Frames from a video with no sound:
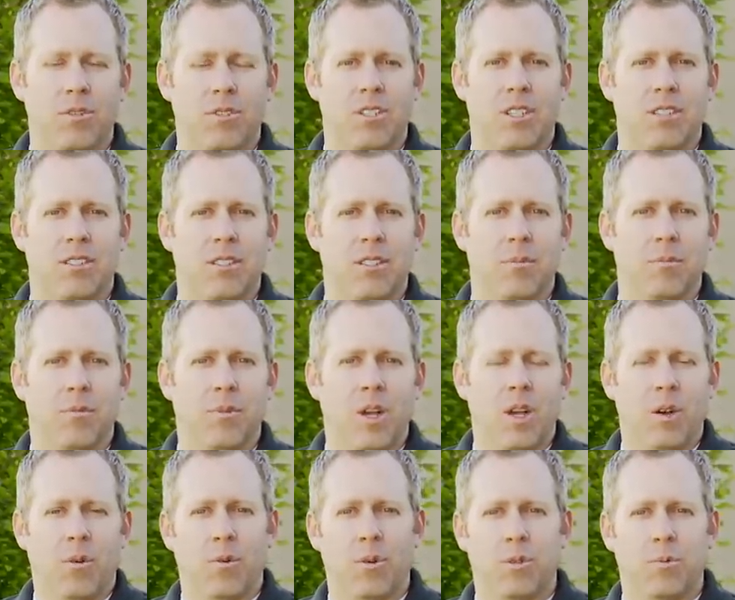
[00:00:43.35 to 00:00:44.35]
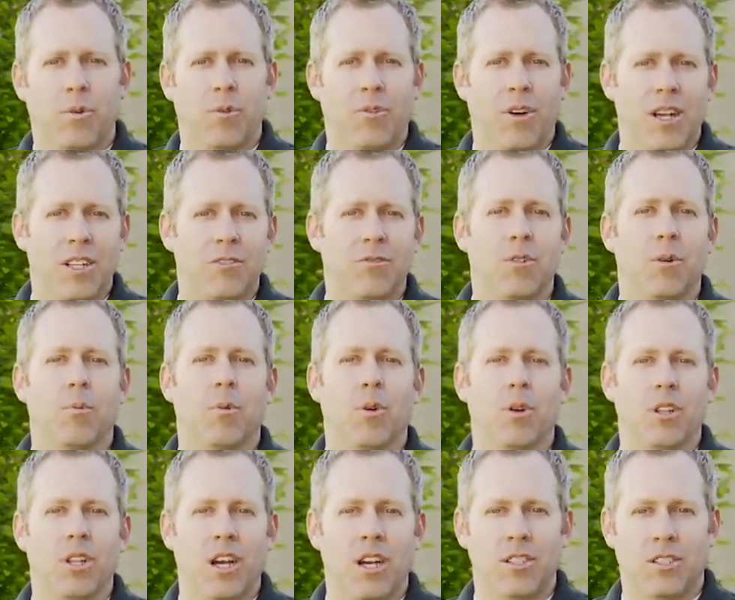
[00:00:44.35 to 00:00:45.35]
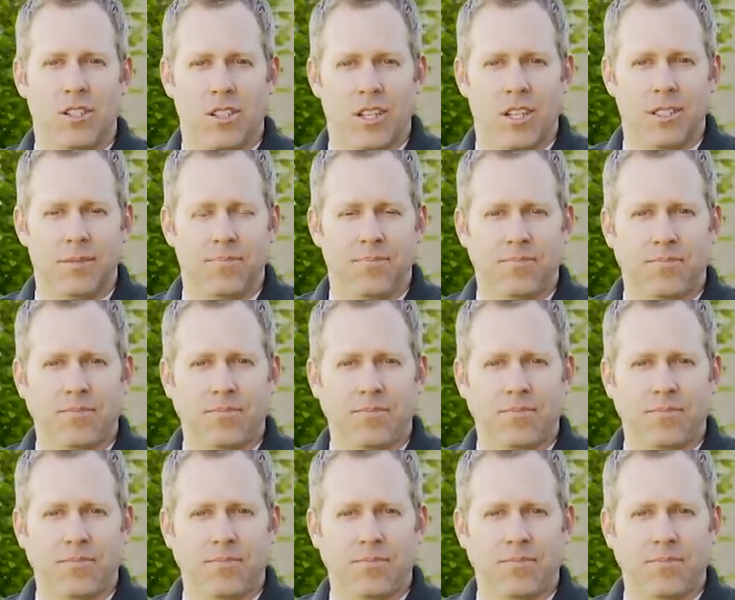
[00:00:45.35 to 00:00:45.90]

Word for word: system, which provides for a more lush lawn.